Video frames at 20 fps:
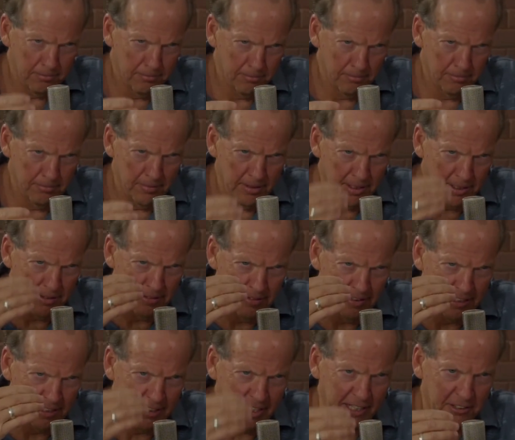
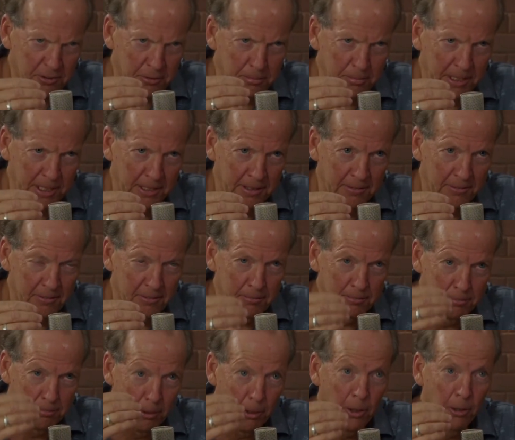The connection being
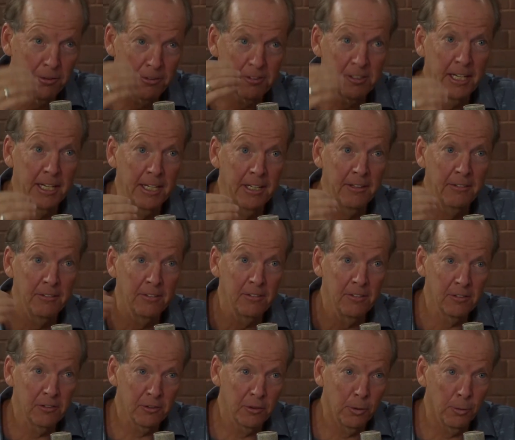Paul saying
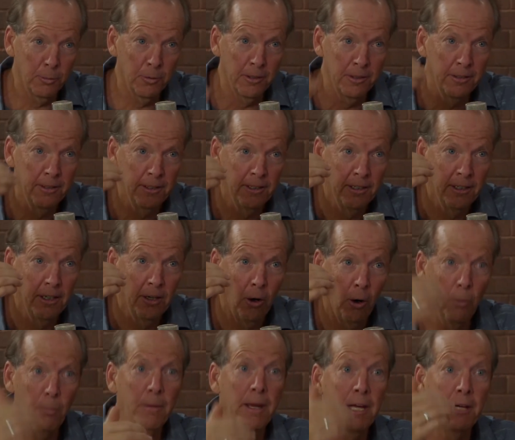to children,
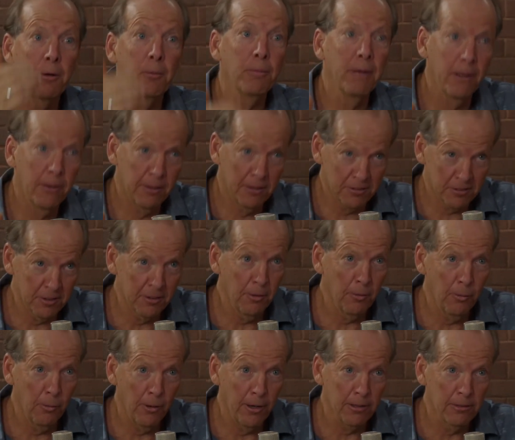obey your parents in the
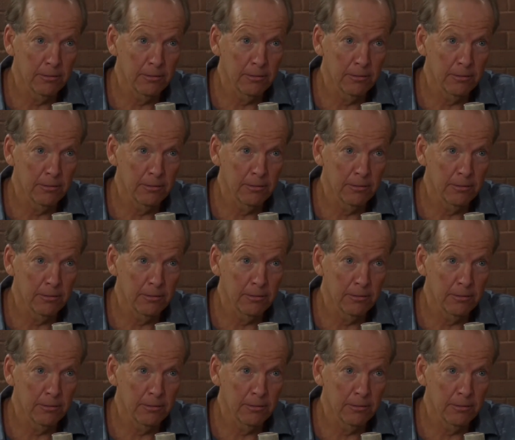Lord.